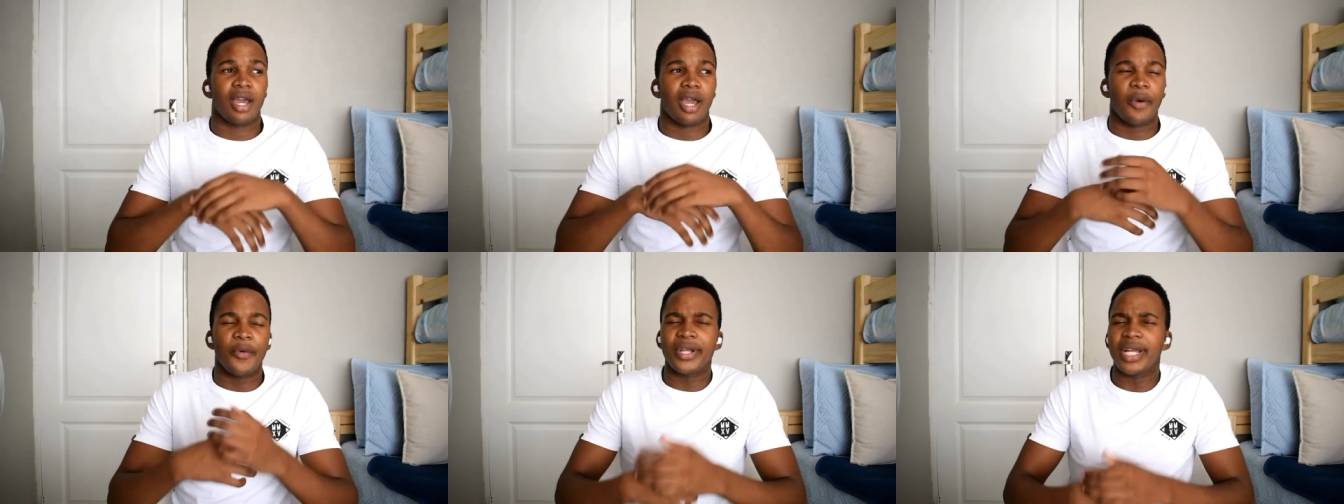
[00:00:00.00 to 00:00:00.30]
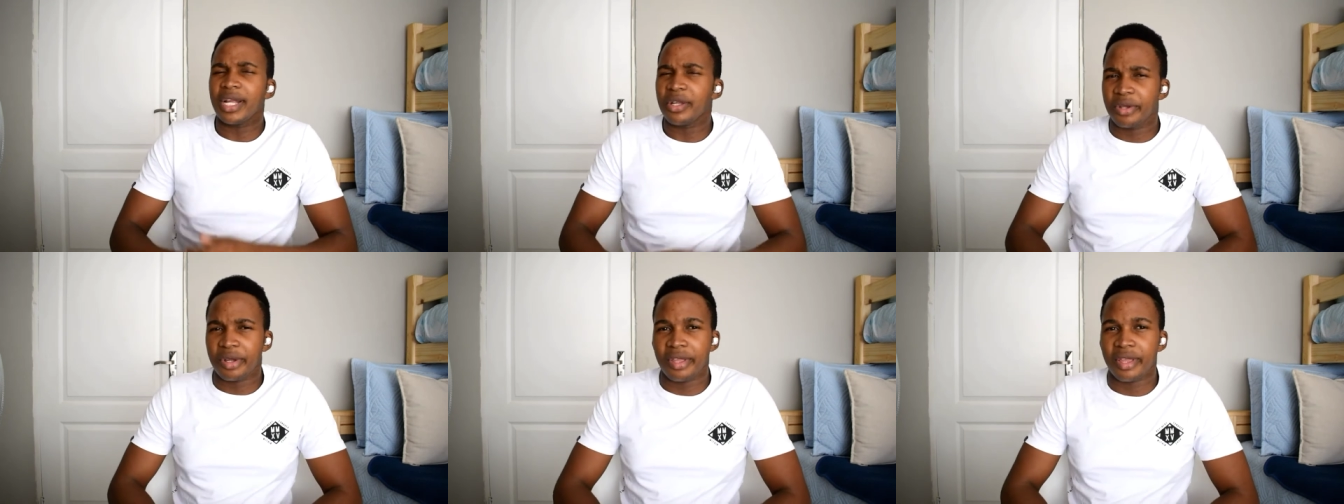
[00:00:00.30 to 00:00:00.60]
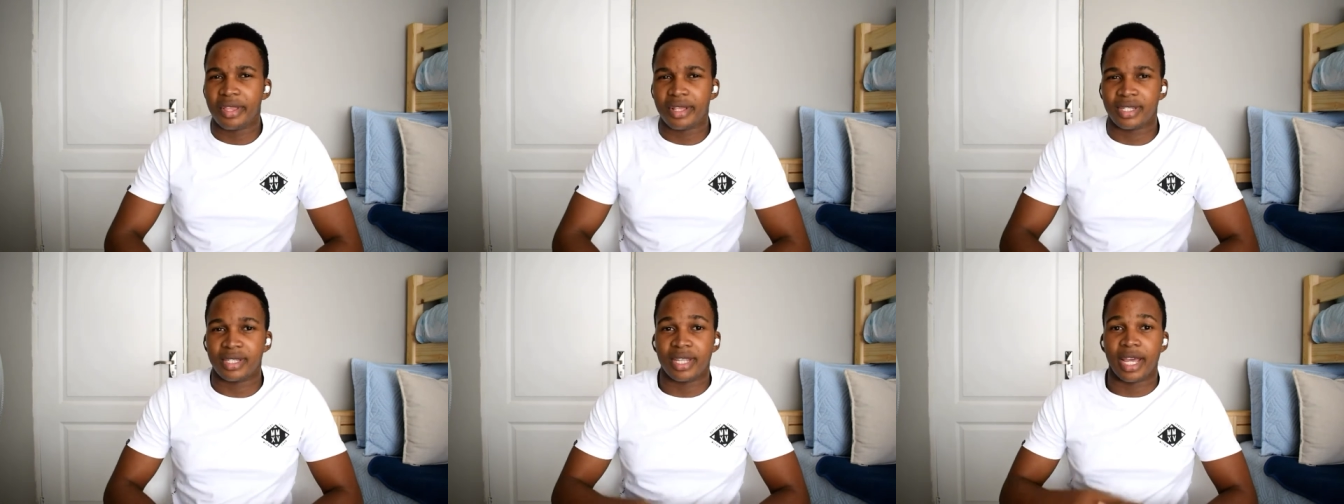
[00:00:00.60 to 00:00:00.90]
Which I don't
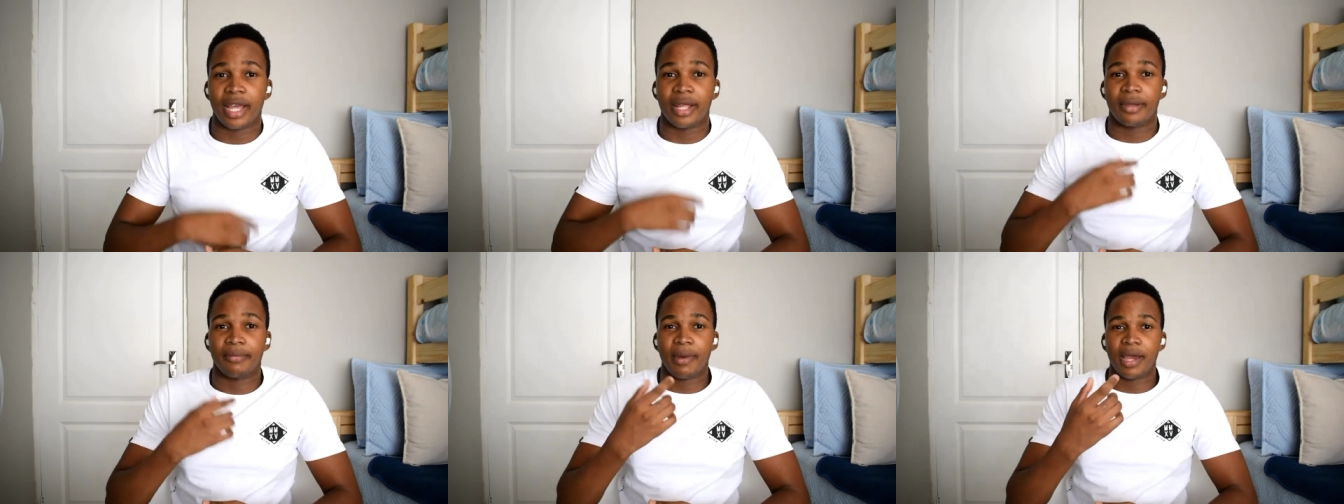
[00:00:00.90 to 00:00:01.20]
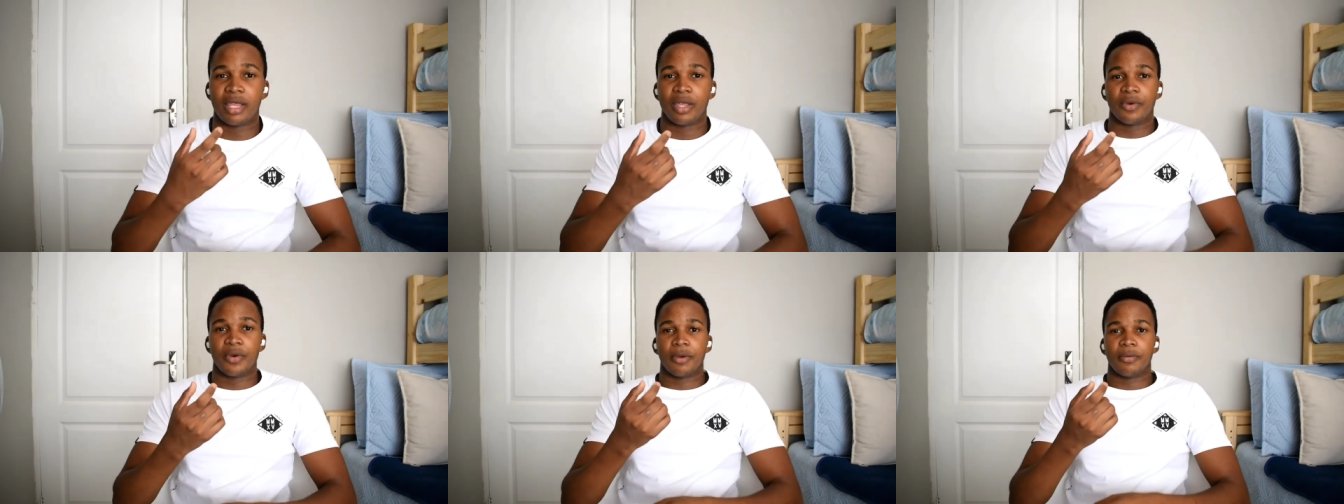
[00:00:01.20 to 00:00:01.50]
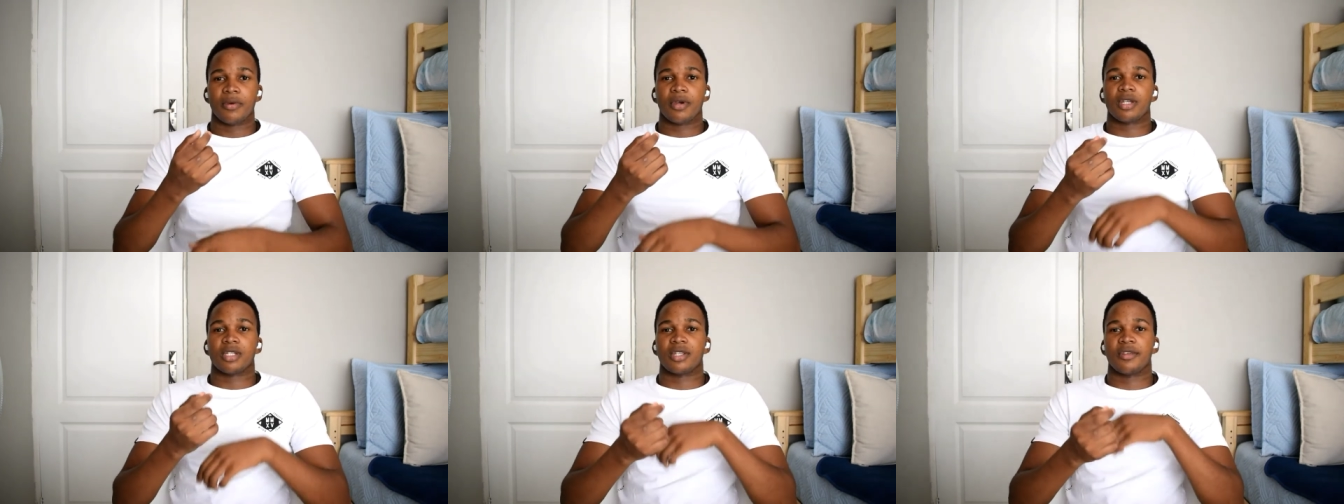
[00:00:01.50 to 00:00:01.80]
understand, by the way,
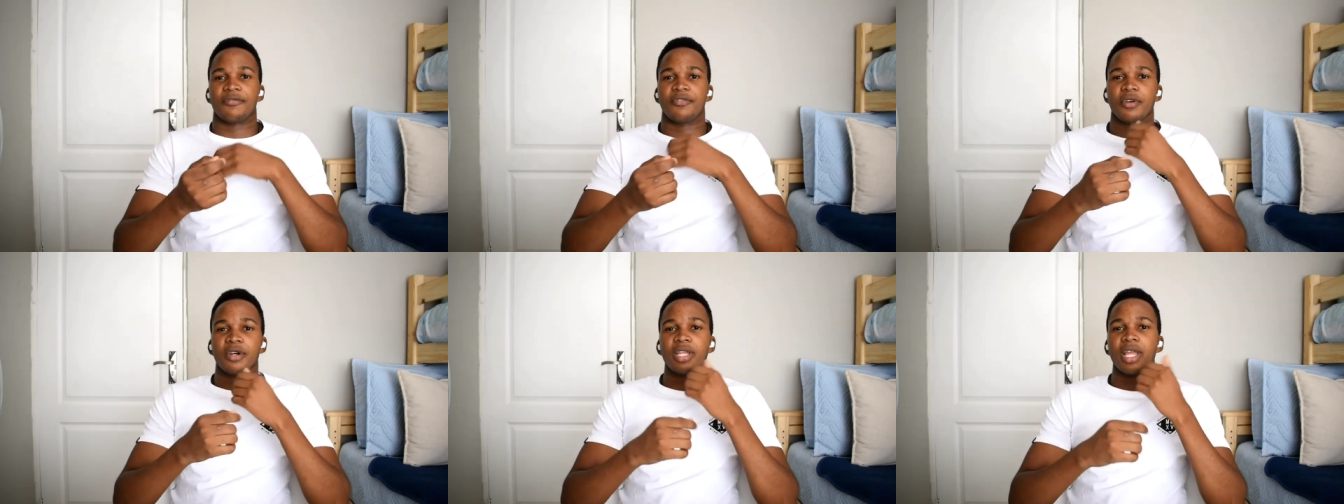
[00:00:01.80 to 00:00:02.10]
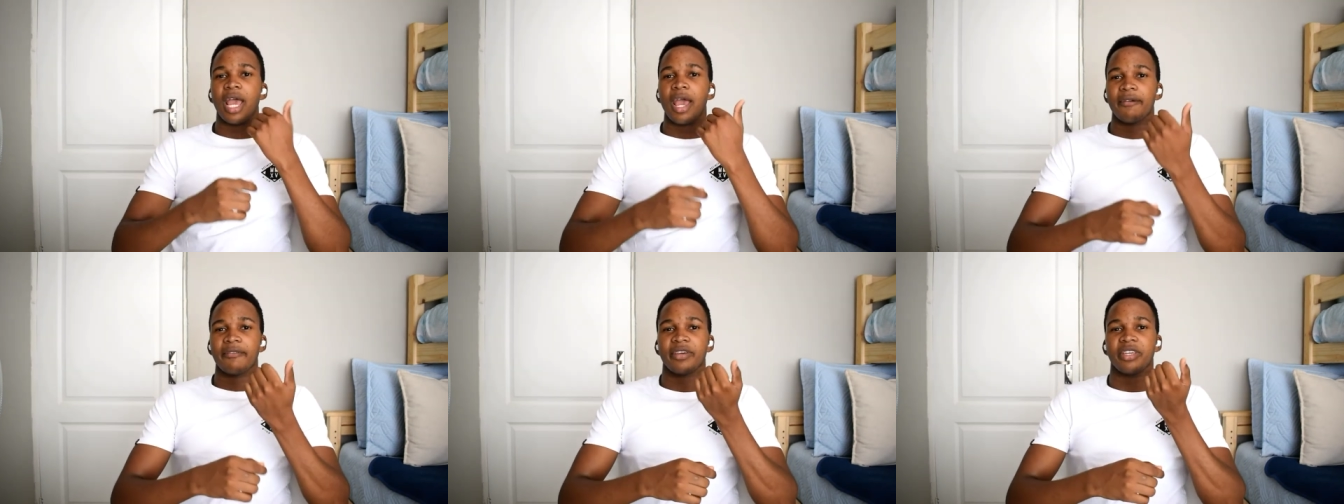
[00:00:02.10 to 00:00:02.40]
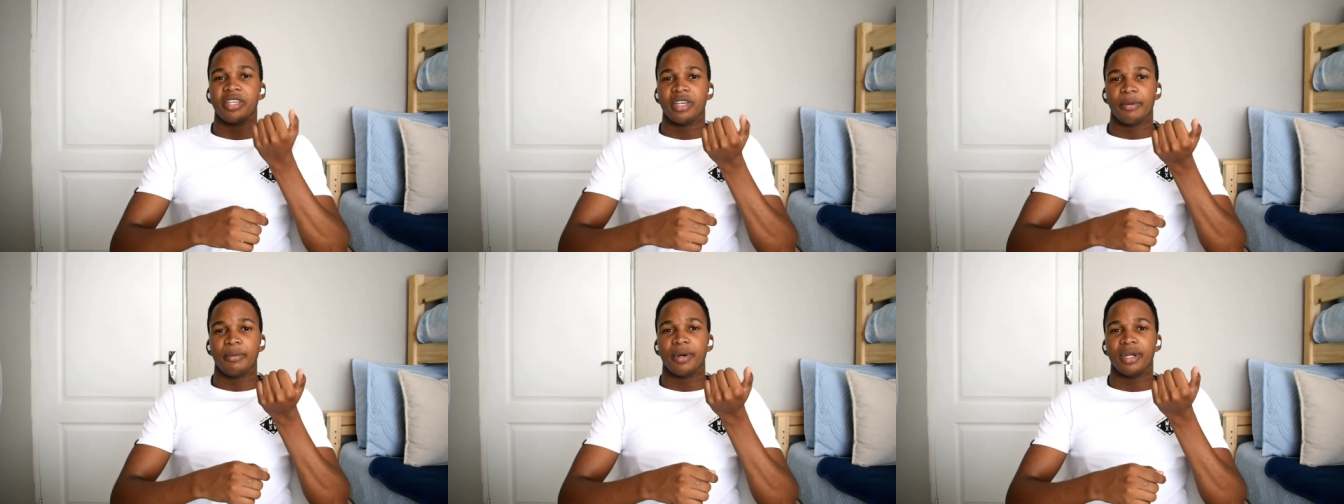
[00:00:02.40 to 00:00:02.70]
because if you're gonna have an
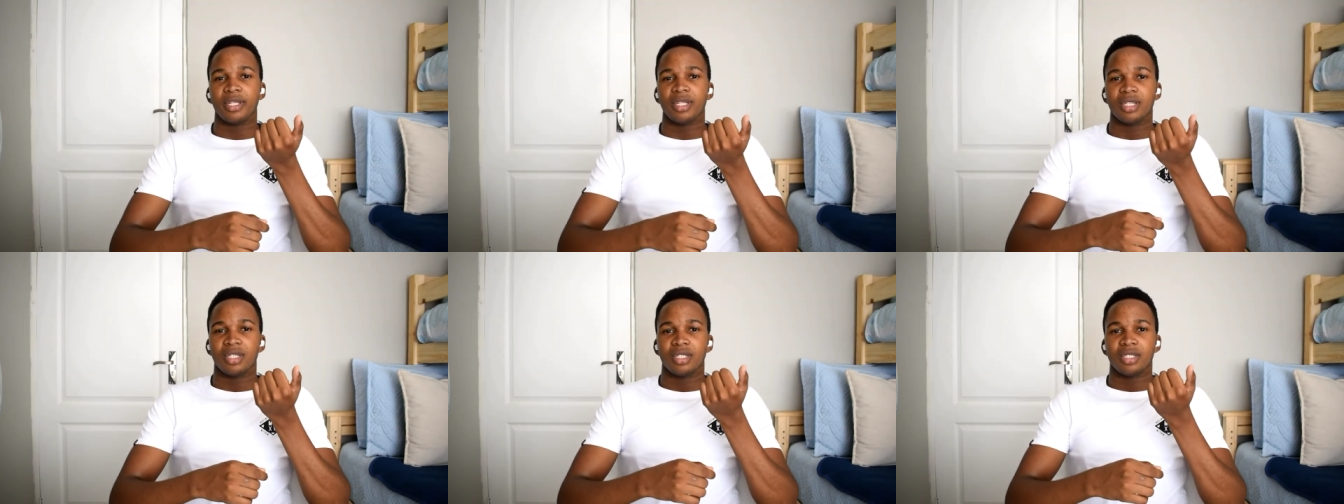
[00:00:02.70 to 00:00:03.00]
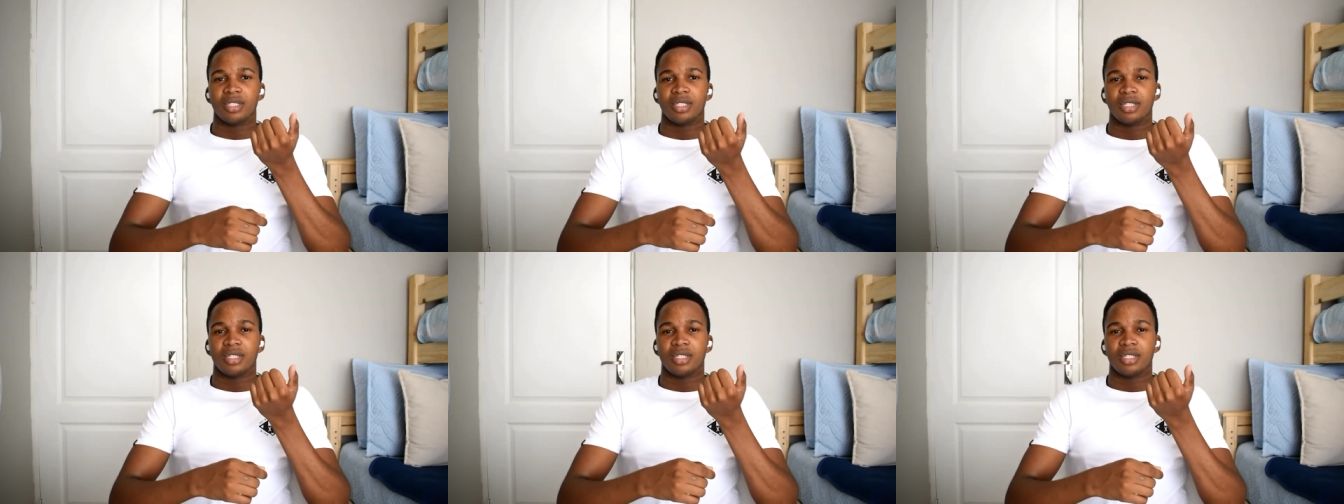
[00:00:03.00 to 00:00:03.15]
earbud,